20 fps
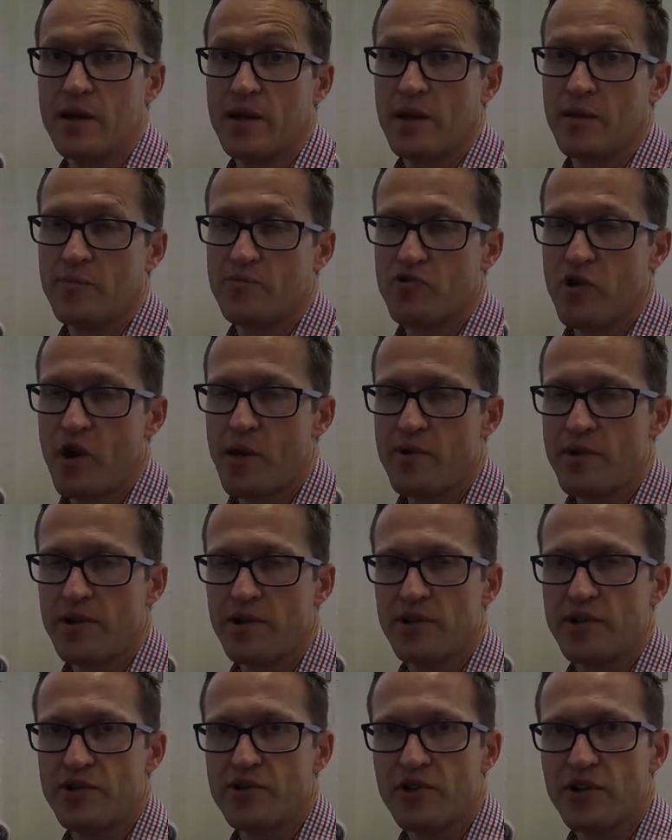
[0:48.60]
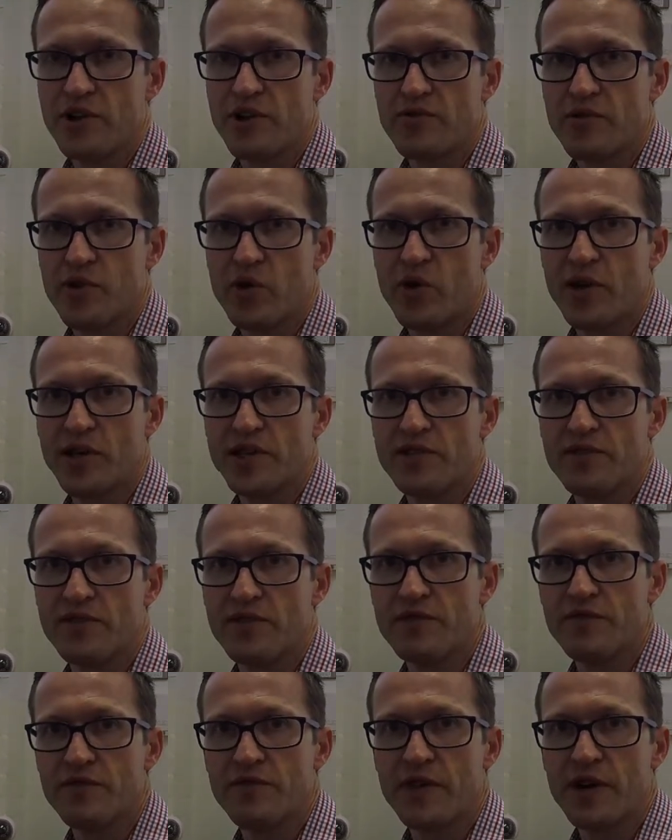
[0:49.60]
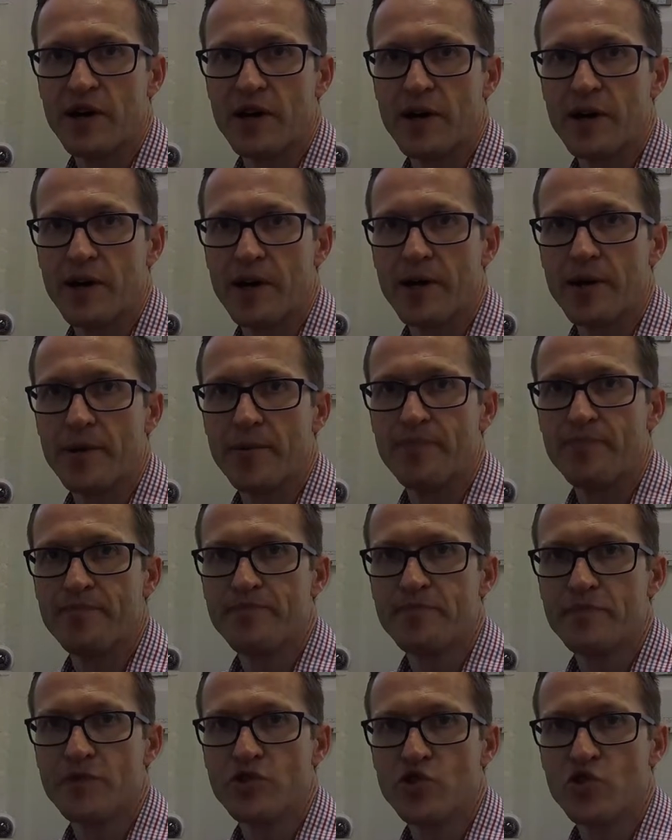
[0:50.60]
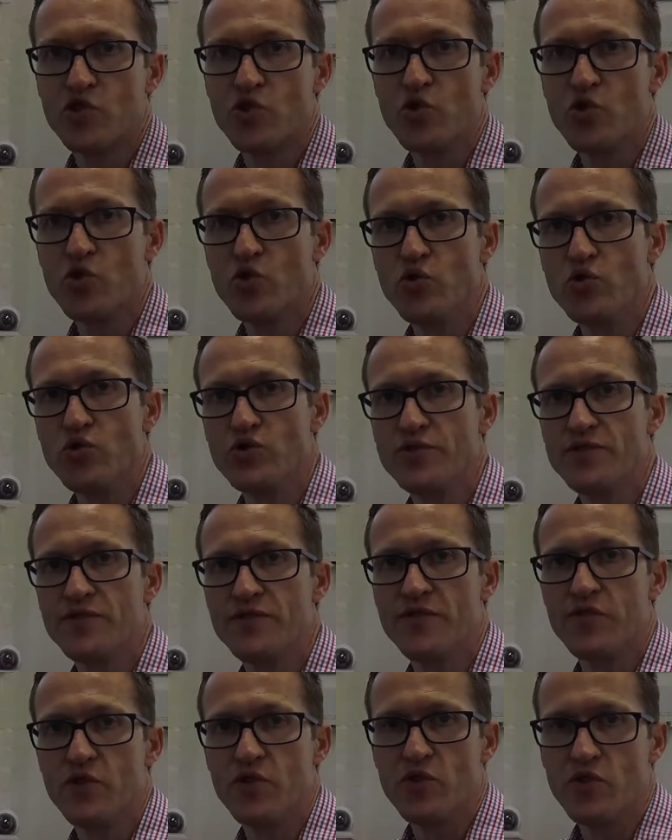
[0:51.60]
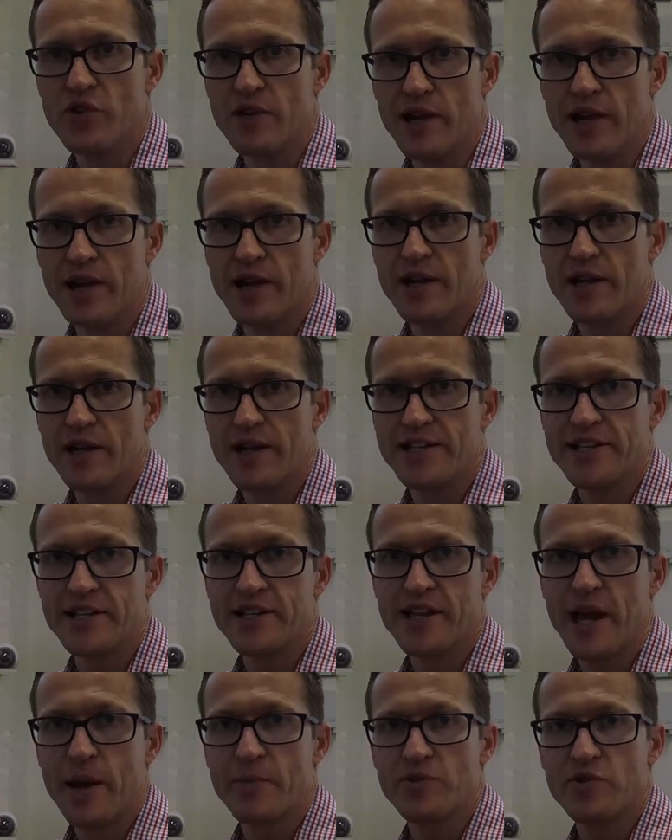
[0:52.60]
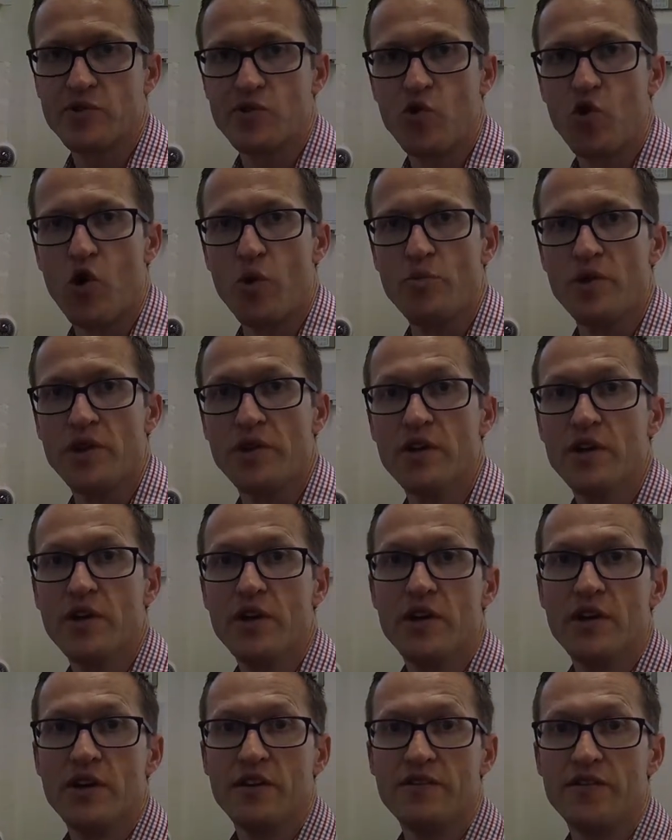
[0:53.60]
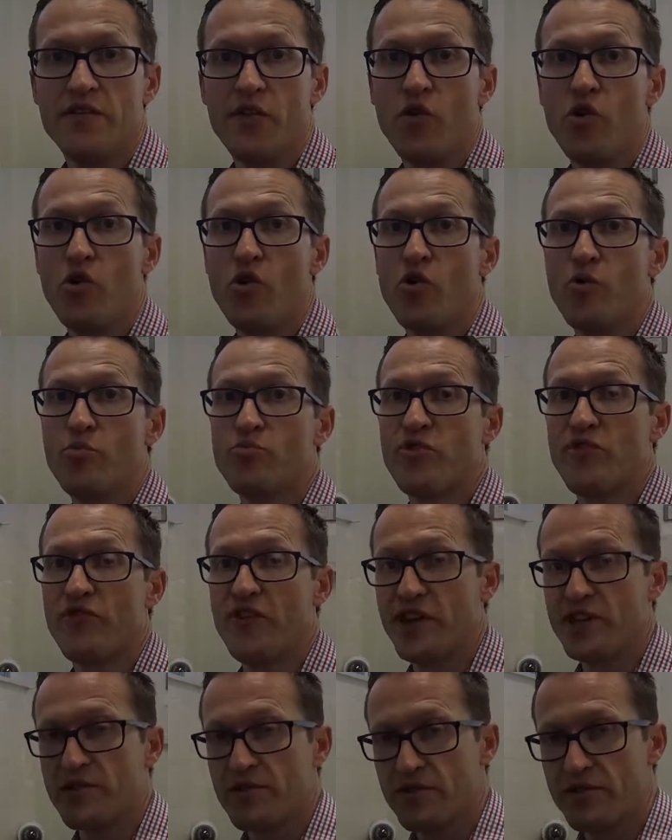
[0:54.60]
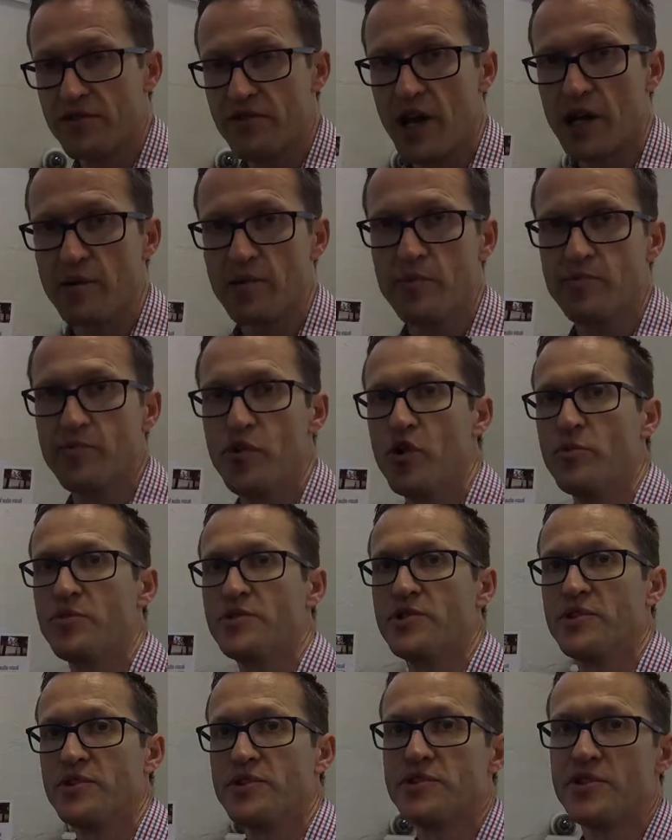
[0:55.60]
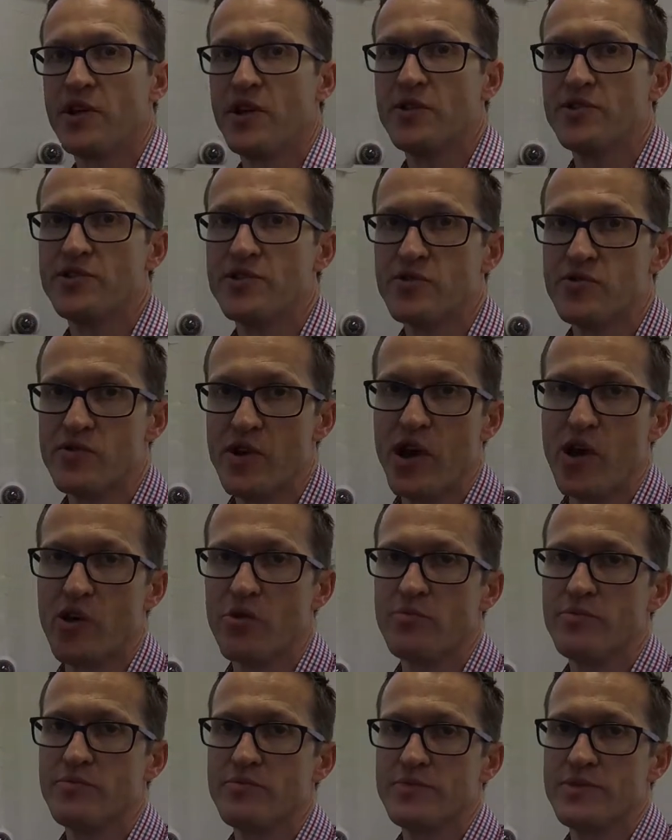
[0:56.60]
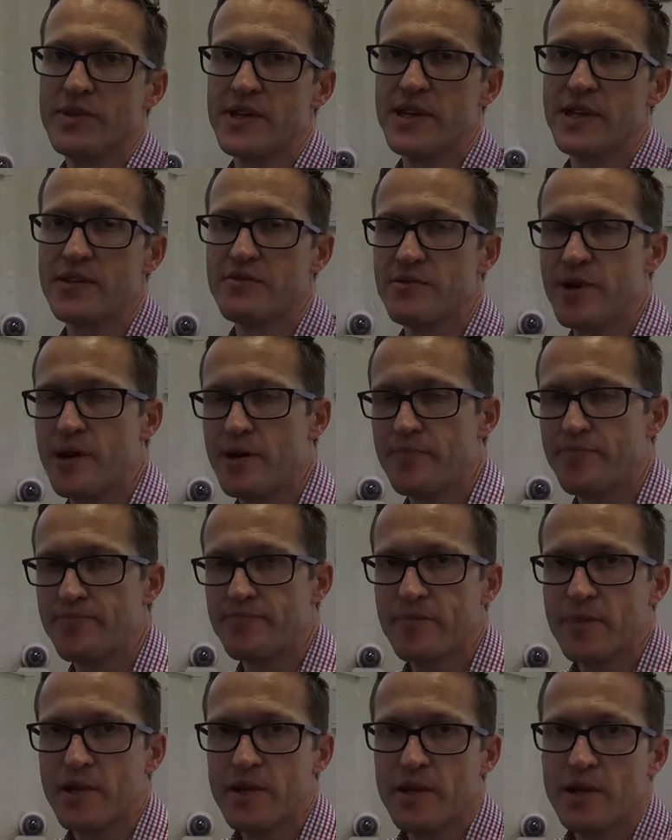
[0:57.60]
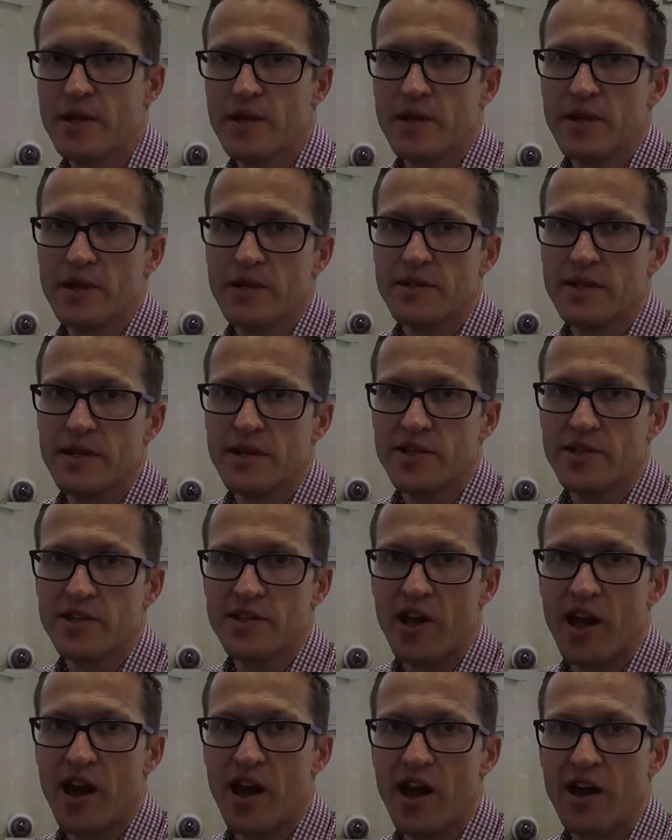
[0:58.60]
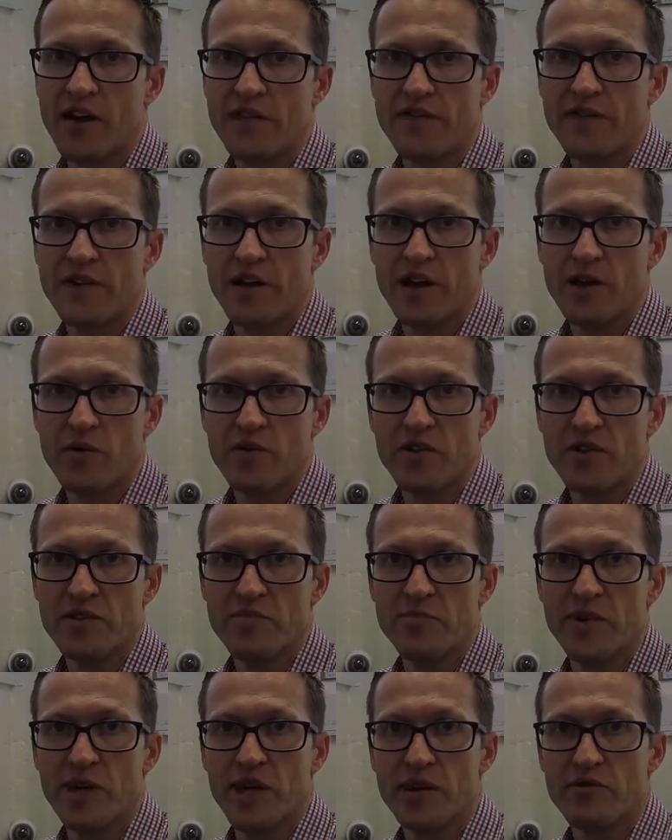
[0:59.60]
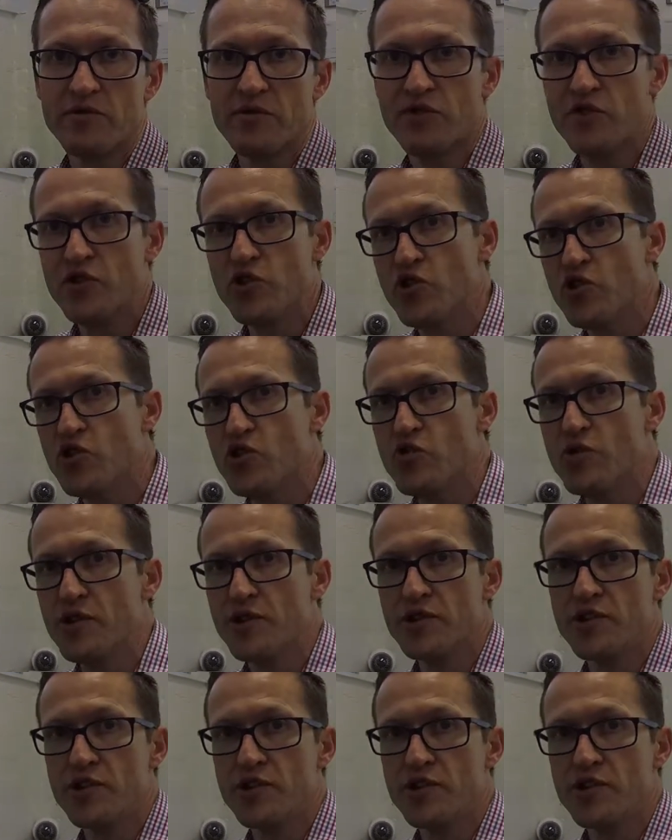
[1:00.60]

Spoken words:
primarily due to the request of schools for lesson capture equipment for professional development purposes, so to help their staff with peer review and